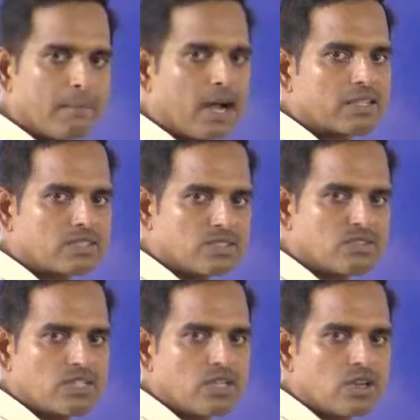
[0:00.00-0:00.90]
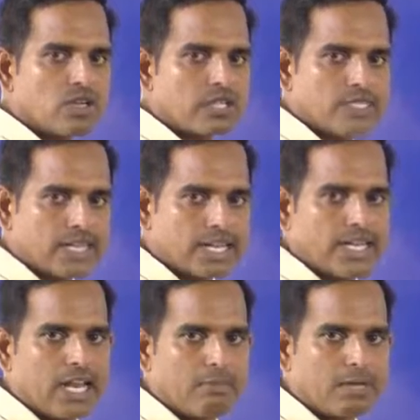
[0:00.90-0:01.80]
marks of 0,
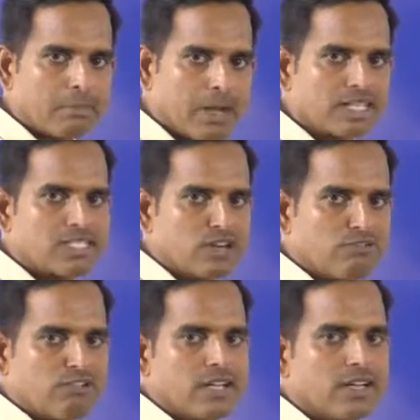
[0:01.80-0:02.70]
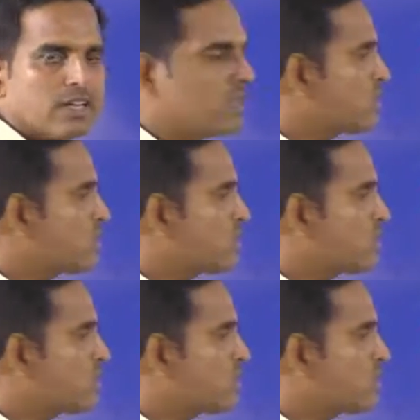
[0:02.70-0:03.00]
second element, marks of 1.